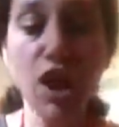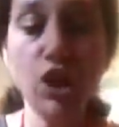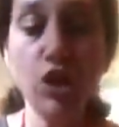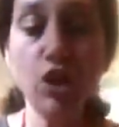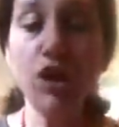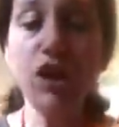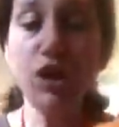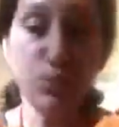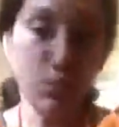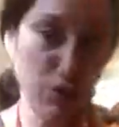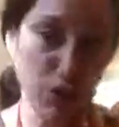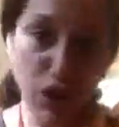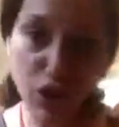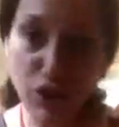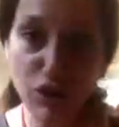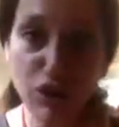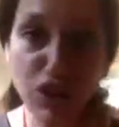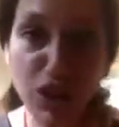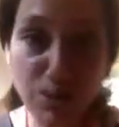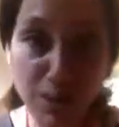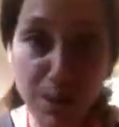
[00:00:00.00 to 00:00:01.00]
You're going to put it on
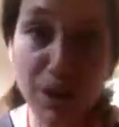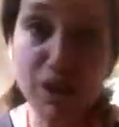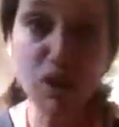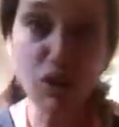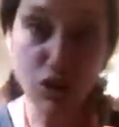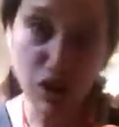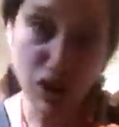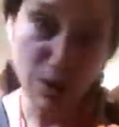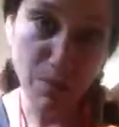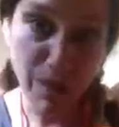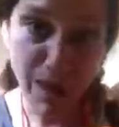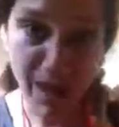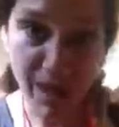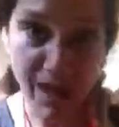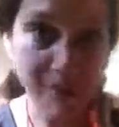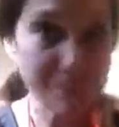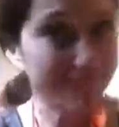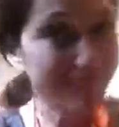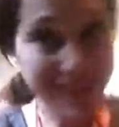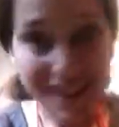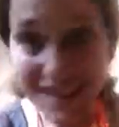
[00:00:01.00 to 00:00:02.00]
your sheet pan and you're going to bake
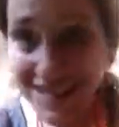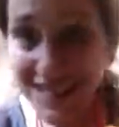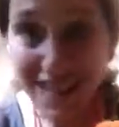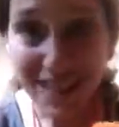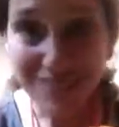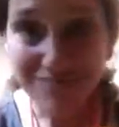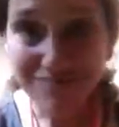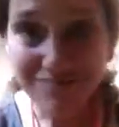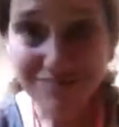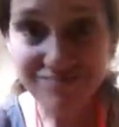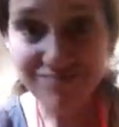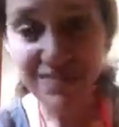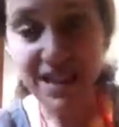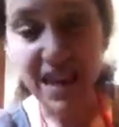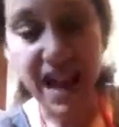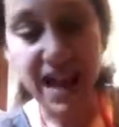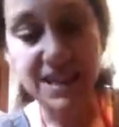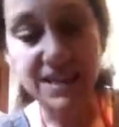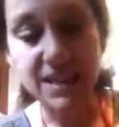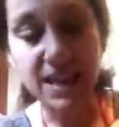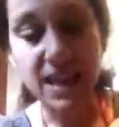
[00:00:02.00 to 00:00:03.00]
it. That's it.
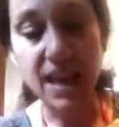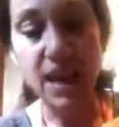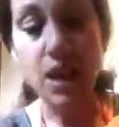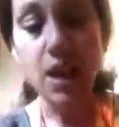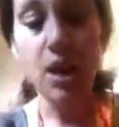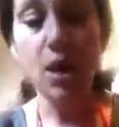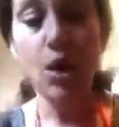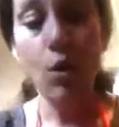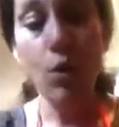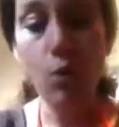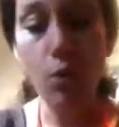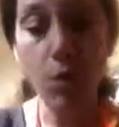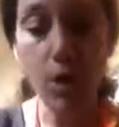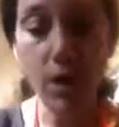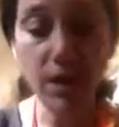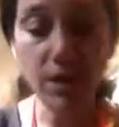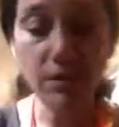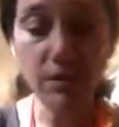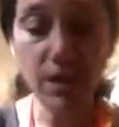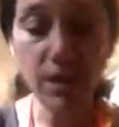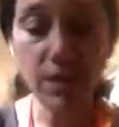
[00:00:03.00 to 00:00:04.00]
That's it.
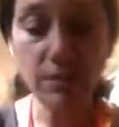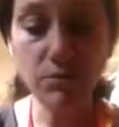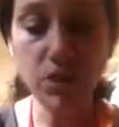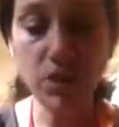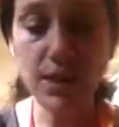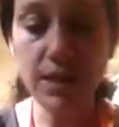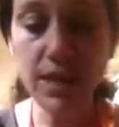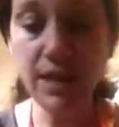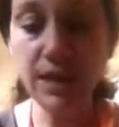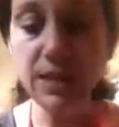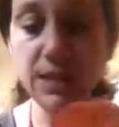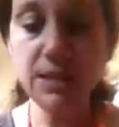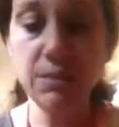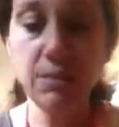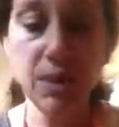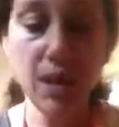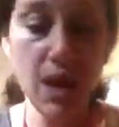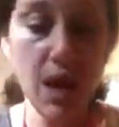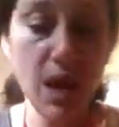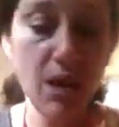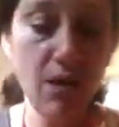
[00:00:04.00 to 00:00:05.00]
One meal. I'm just letting some
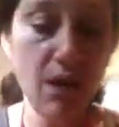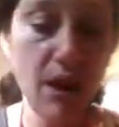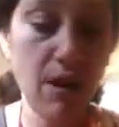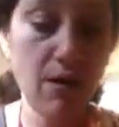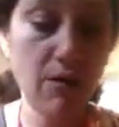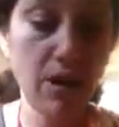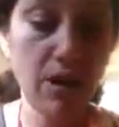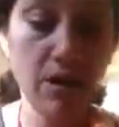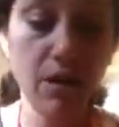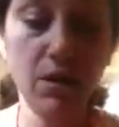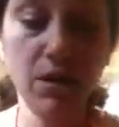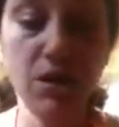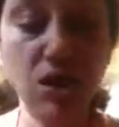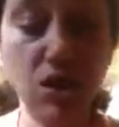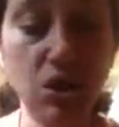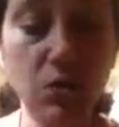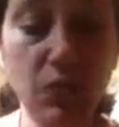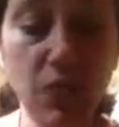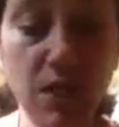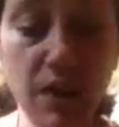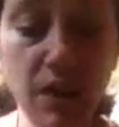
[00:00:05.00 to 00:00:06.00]
of the air out here
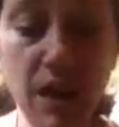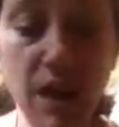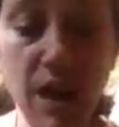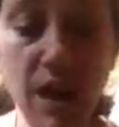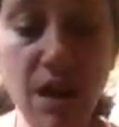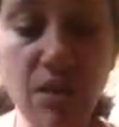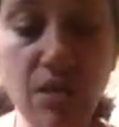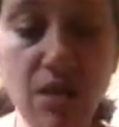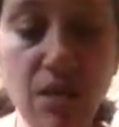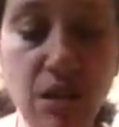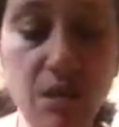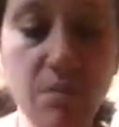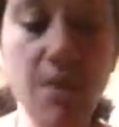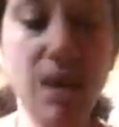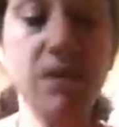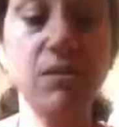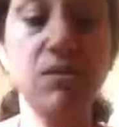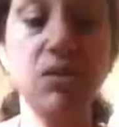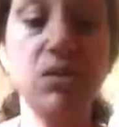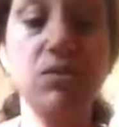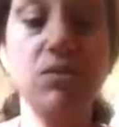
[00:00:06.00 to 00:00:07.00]
because you want the air to come
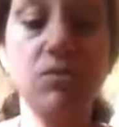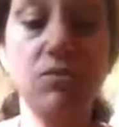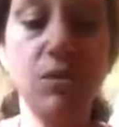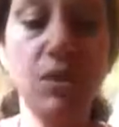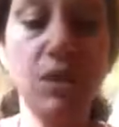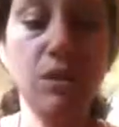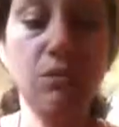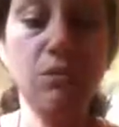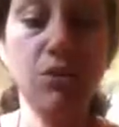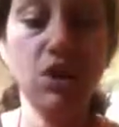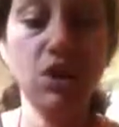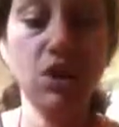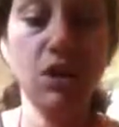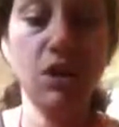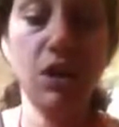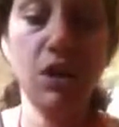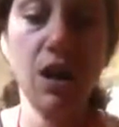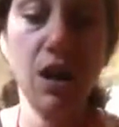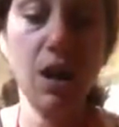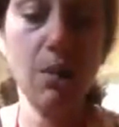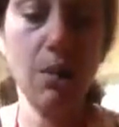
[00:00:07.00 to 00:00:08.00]
out so you can really mush it
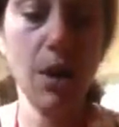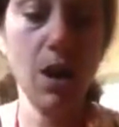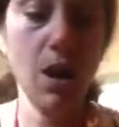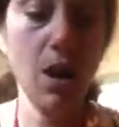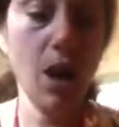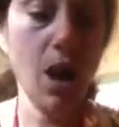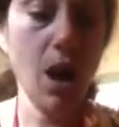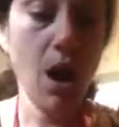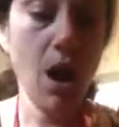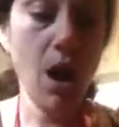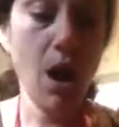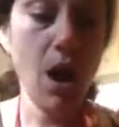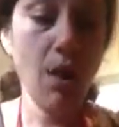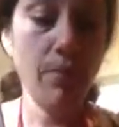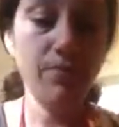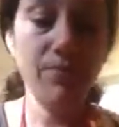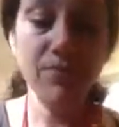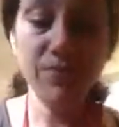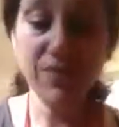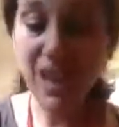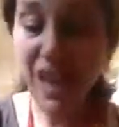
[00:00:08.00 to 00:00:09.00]
all up.
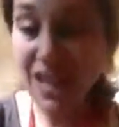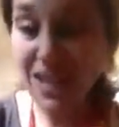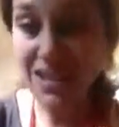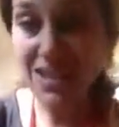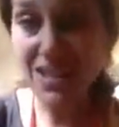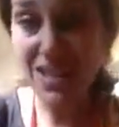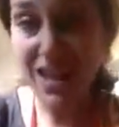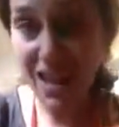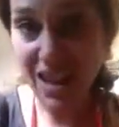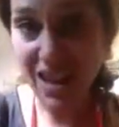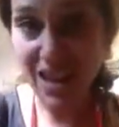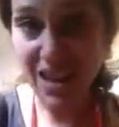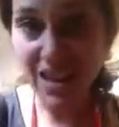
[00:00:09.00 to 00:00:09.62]
That's it.